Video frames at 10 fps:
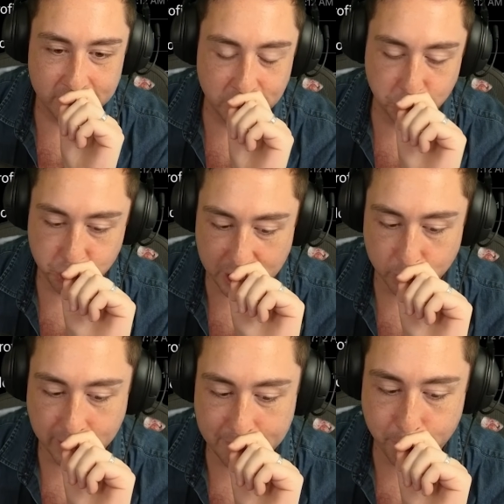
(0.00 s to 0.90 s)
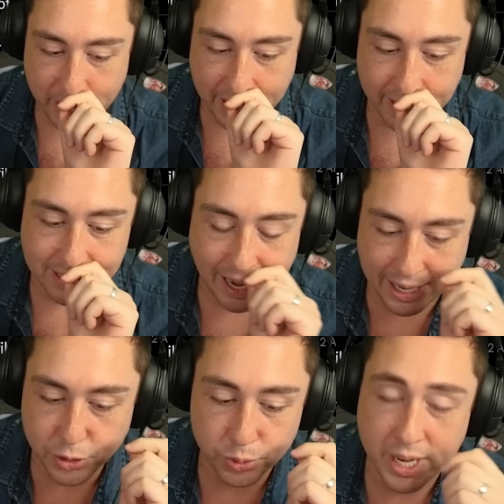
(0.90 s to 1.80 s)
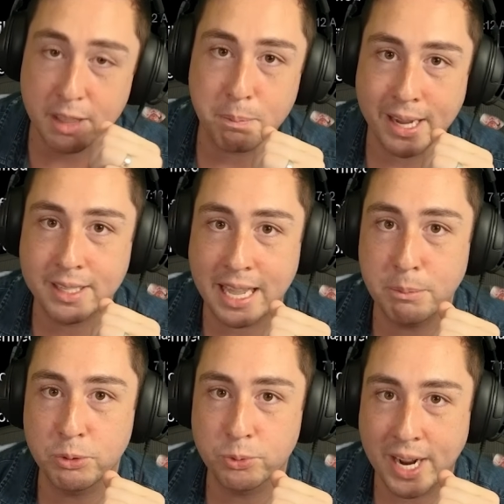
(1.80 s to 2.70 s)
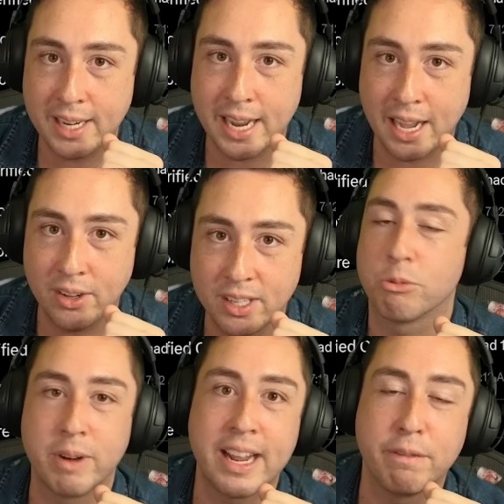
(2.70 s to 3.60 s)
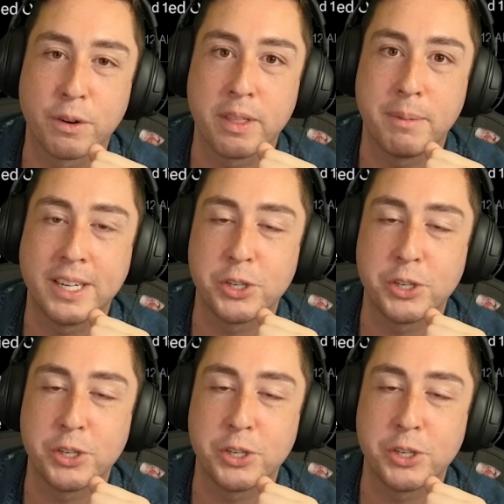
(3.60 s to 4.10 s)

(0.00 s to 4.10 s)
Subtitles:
to secretly be underneath my table right now, ready for the money